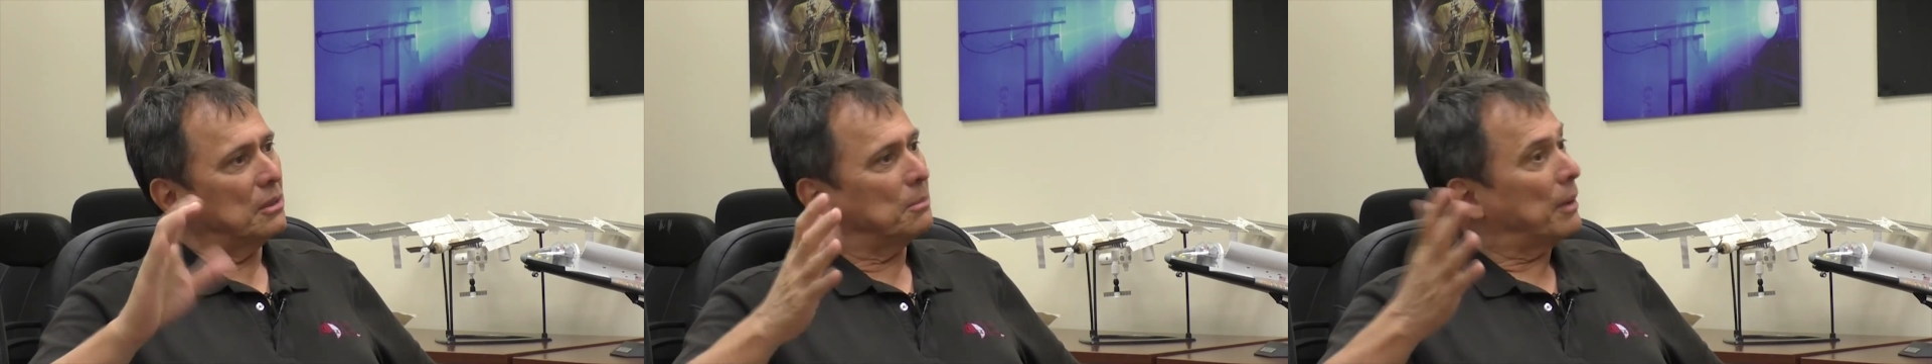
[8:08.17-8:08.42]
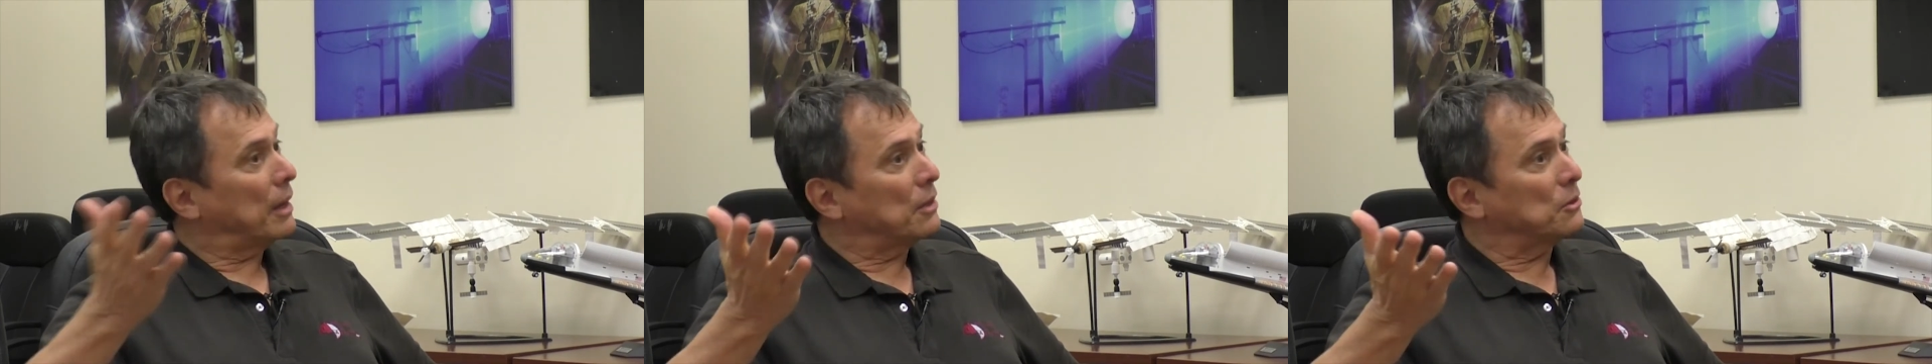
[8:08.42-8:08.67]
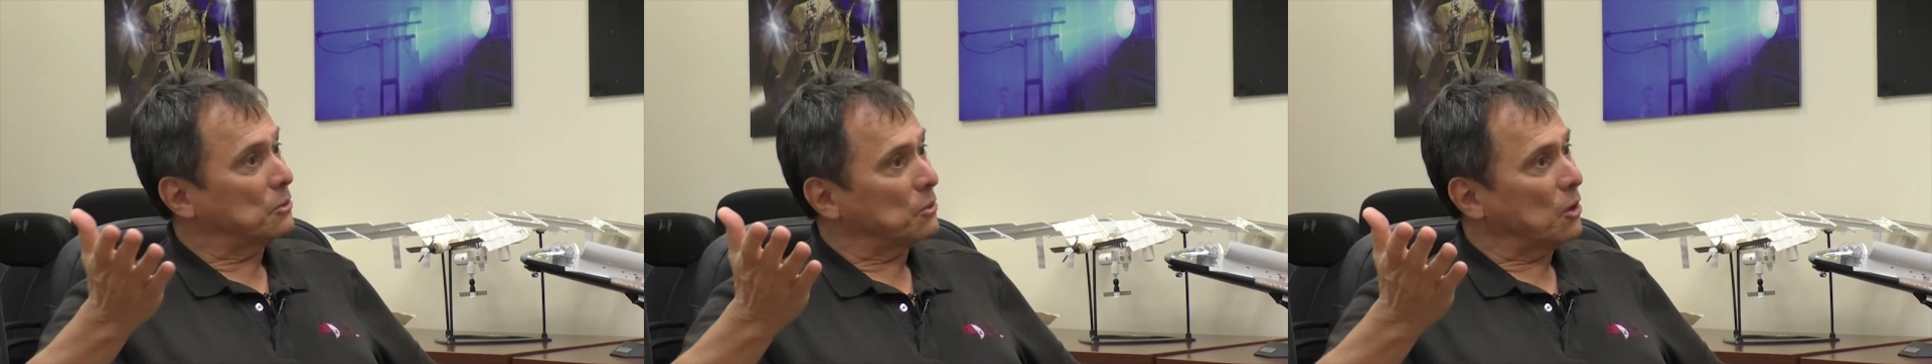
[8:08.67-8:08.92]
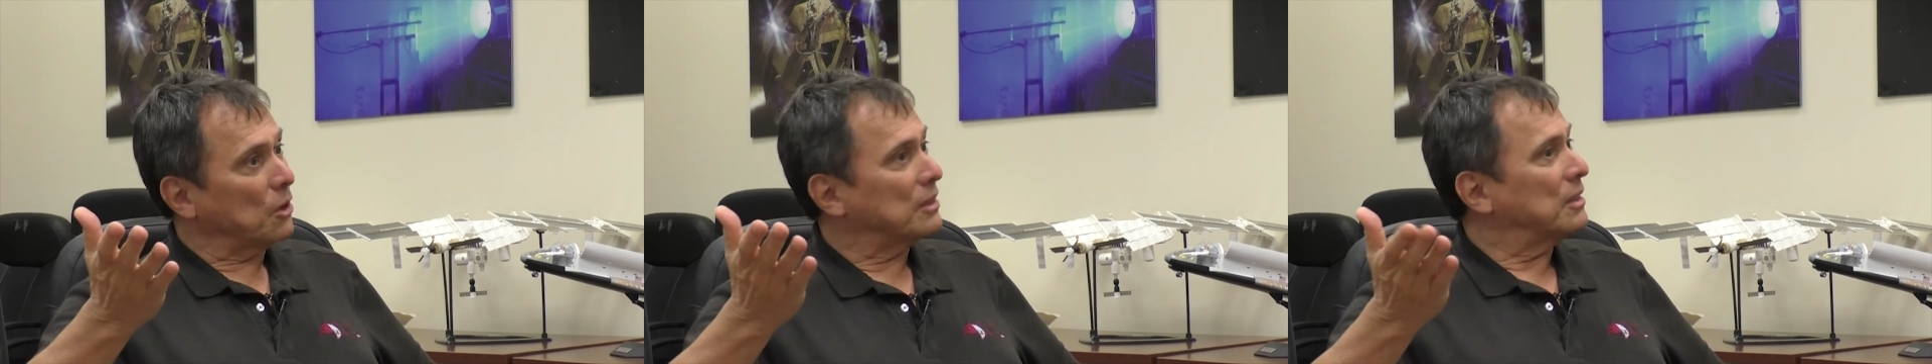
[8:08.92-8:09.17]
the better the
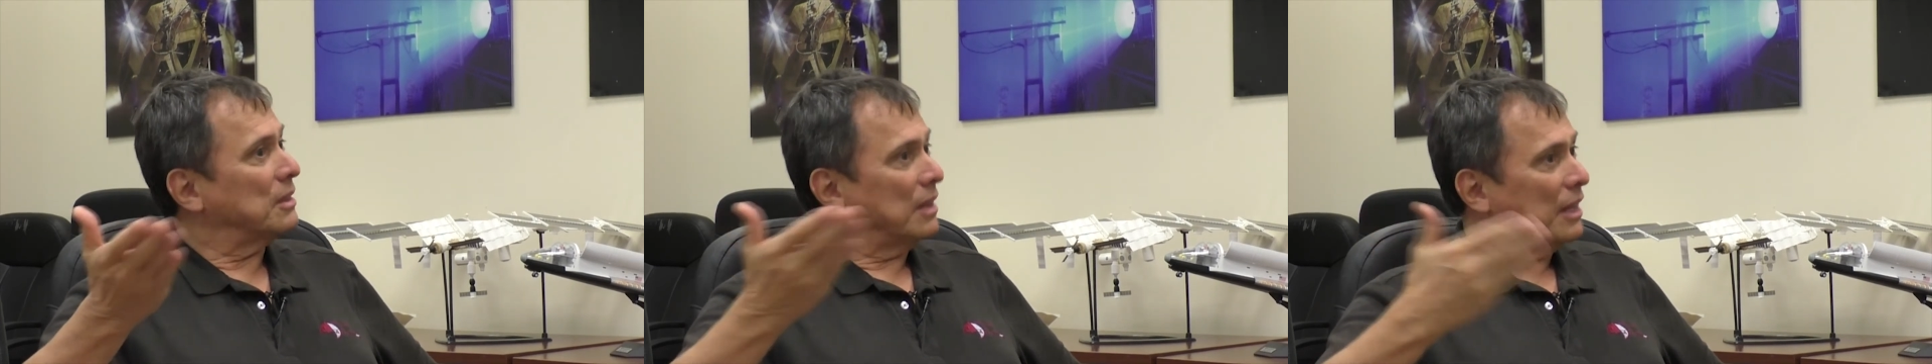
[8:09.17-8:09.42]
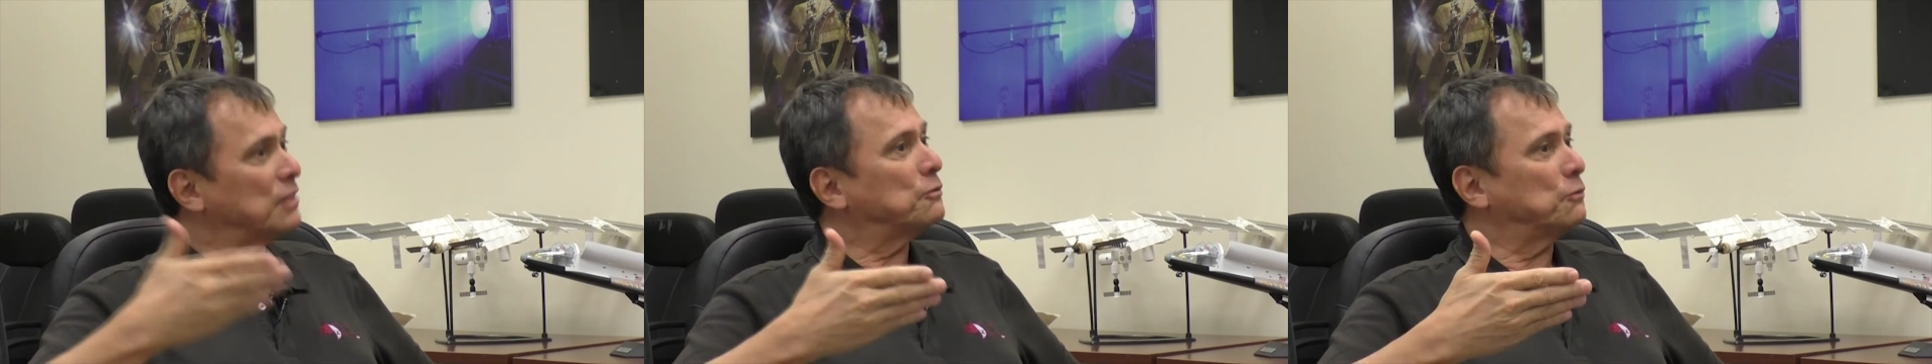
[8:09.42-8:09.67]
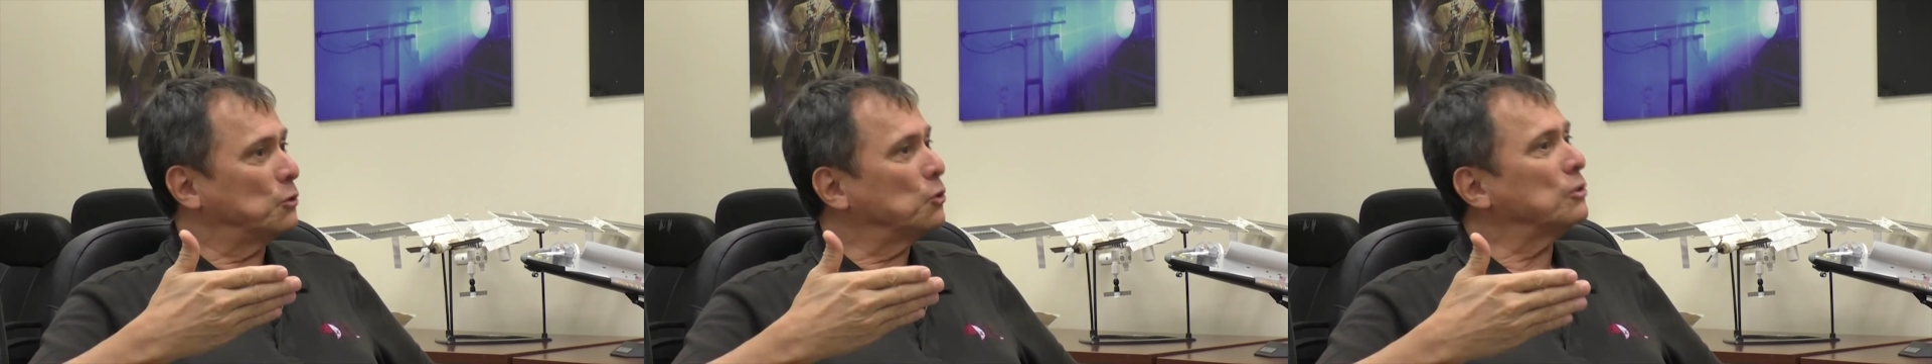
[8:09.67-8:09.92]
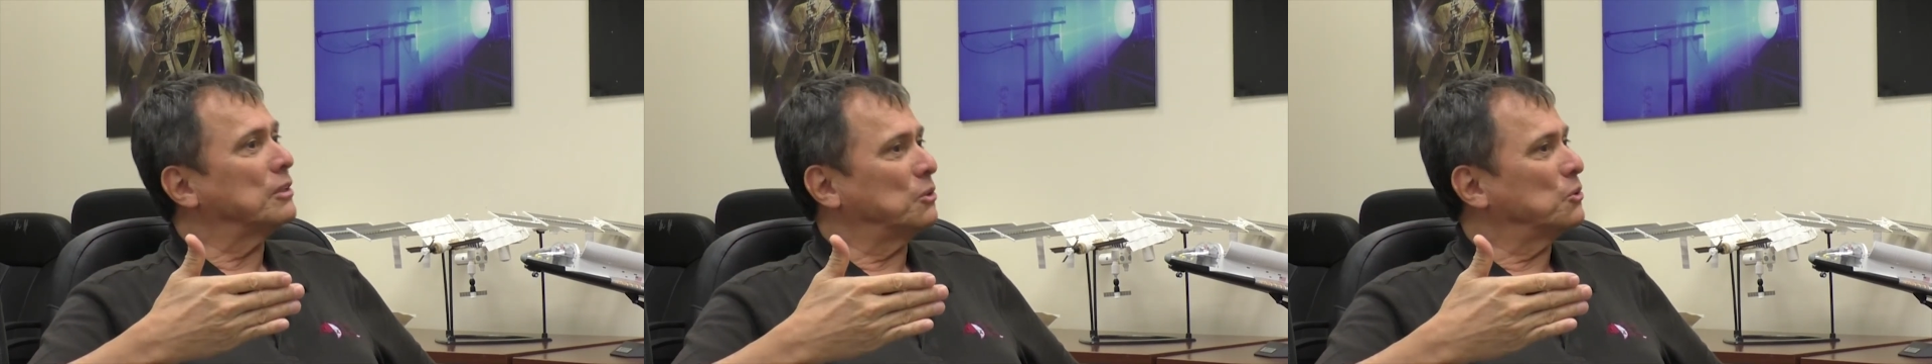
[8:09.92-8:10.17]
rocket and less
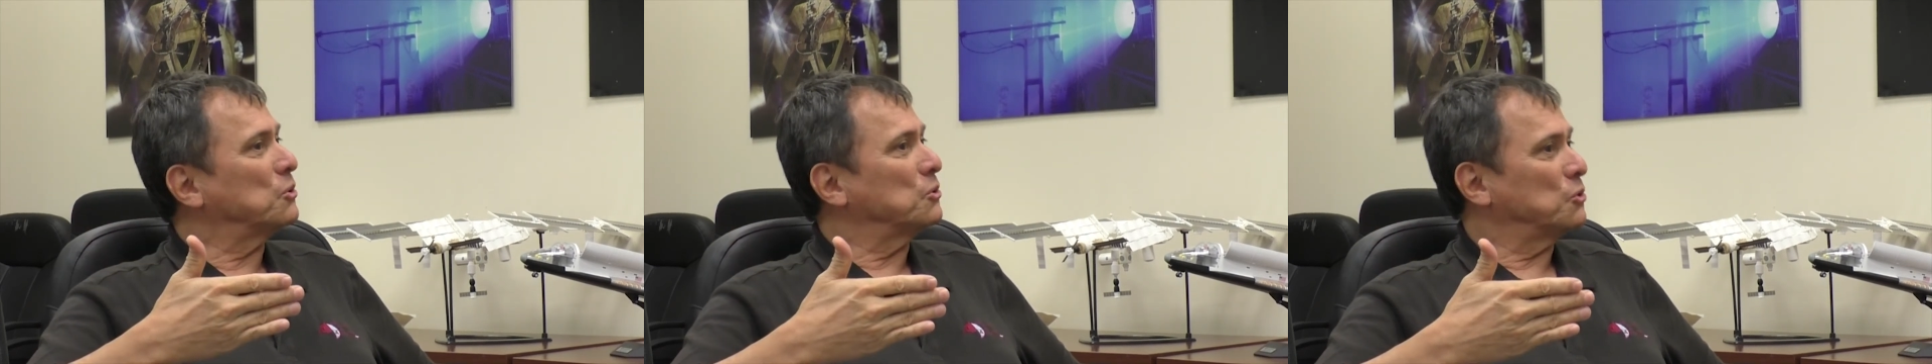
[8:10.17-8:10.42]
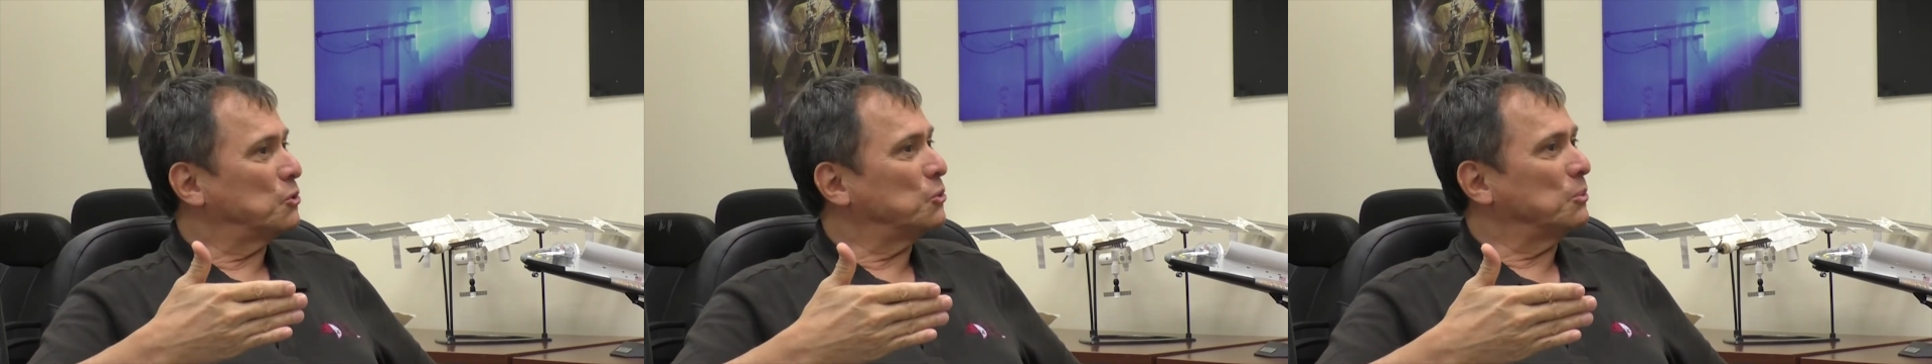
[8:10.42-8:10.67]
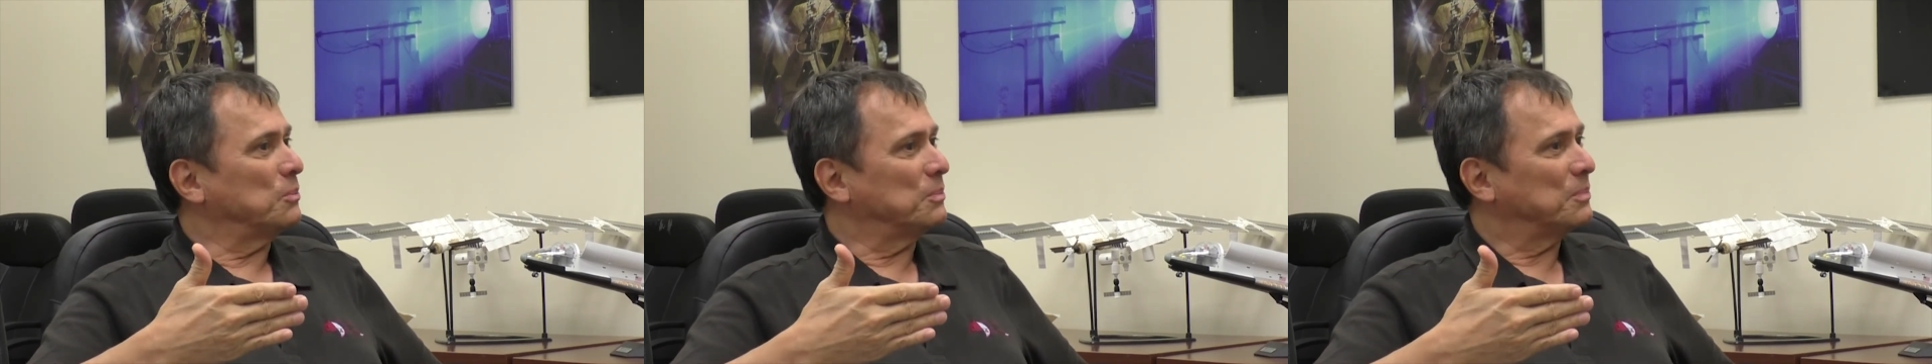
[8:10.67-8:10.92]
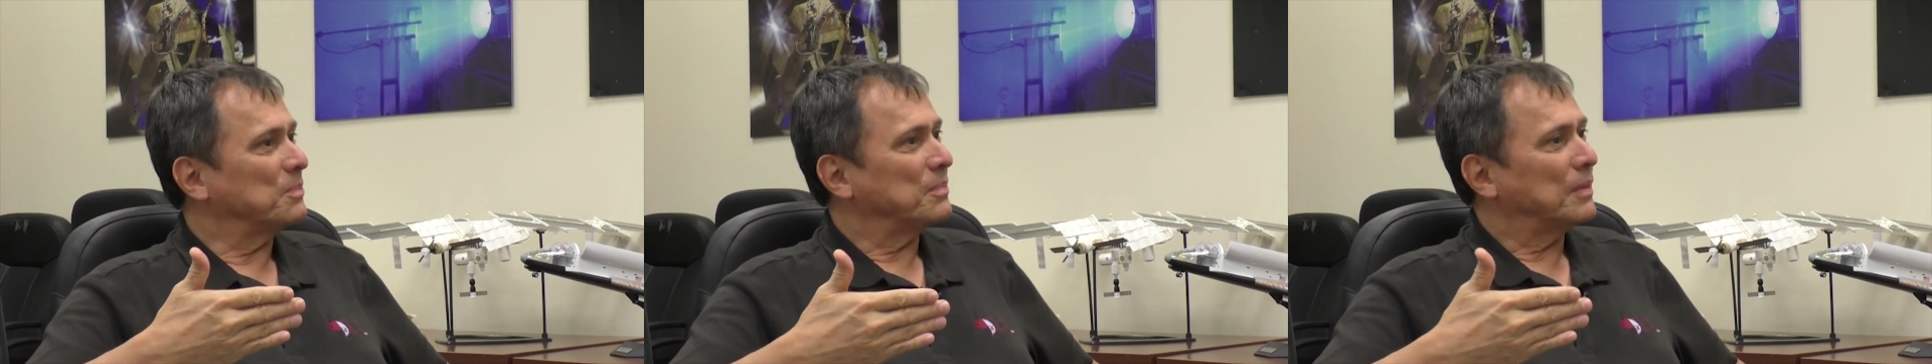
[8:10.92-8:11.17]
fuel that you consume.